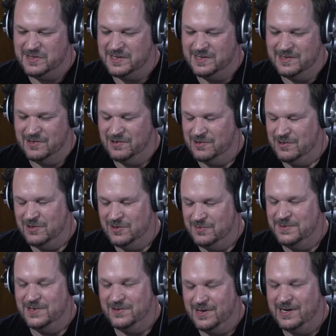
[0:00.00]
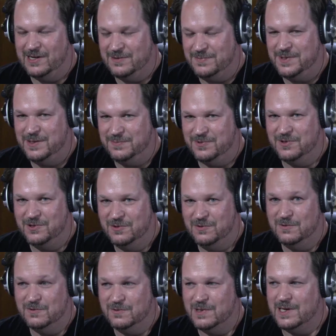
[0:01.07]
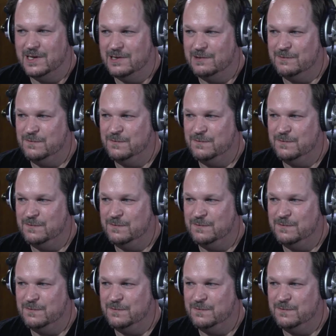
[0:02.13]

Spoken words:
then there are going to be a lot of people who